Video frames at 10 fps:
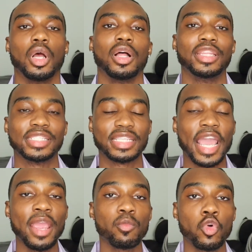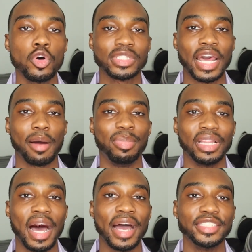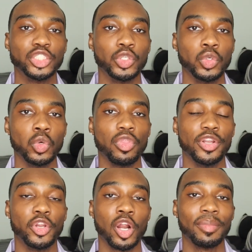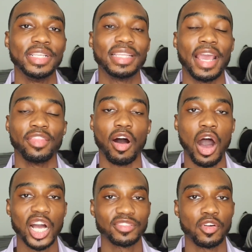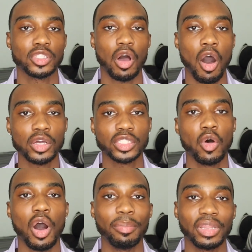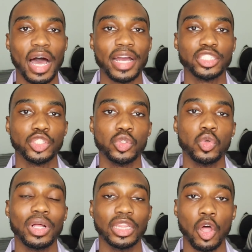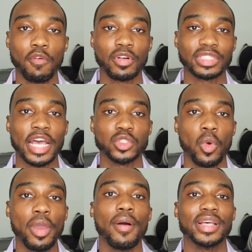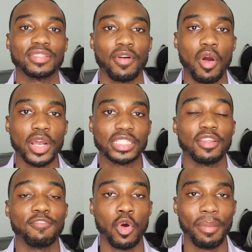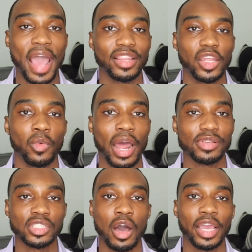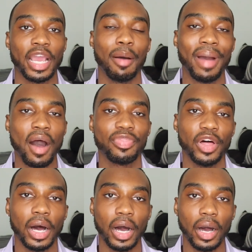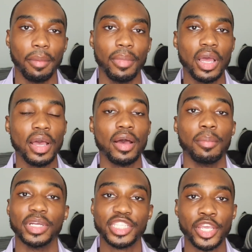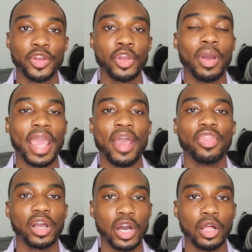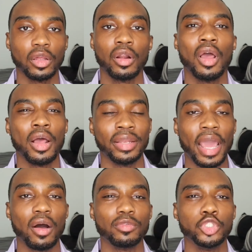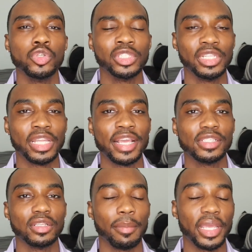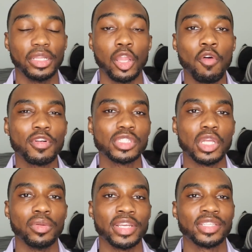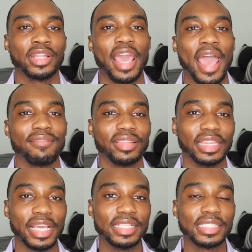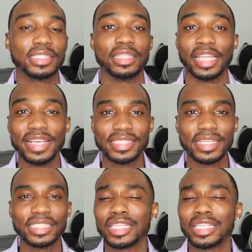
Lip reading: The same rules that apply to the derbies and the Oxfords also apply to loafers as well, as far as the formality when I was talking about the material and the color. Now, usually loafers don't necessarily have laces.